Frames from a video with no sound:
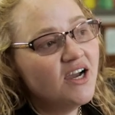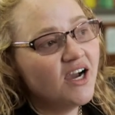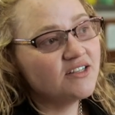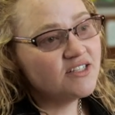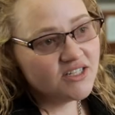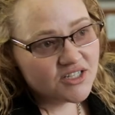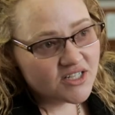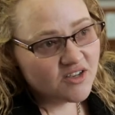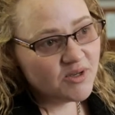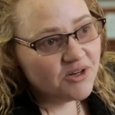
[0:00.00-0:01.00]
Our teachers
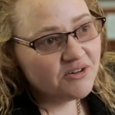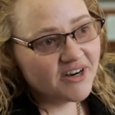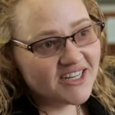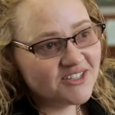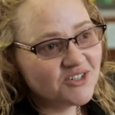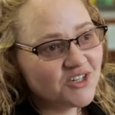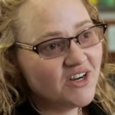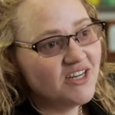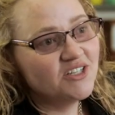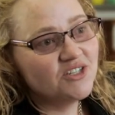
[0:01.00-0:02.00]
have been great on
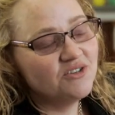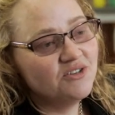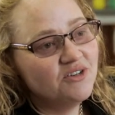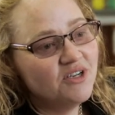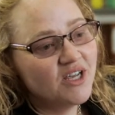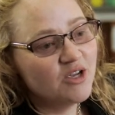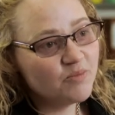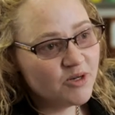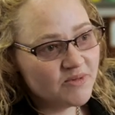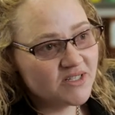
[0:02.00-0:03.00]
trying to
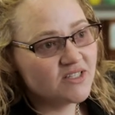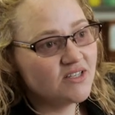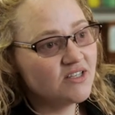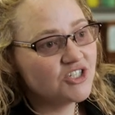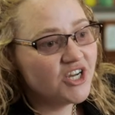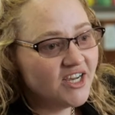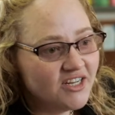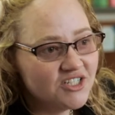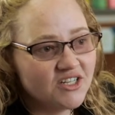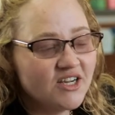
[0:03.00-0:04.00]
implement the
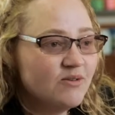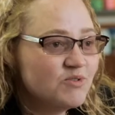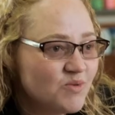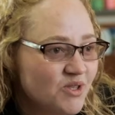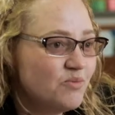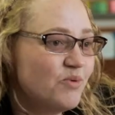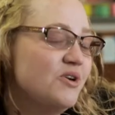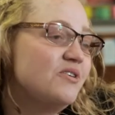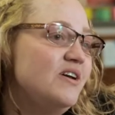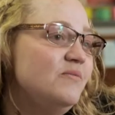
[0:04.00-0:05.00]
change that comes with the
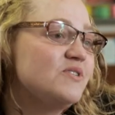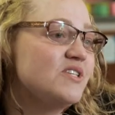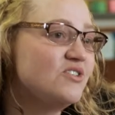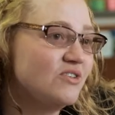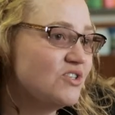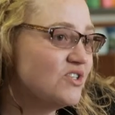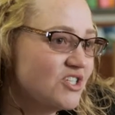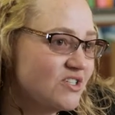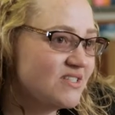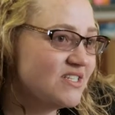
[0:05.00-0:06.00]
program, because it's not traditional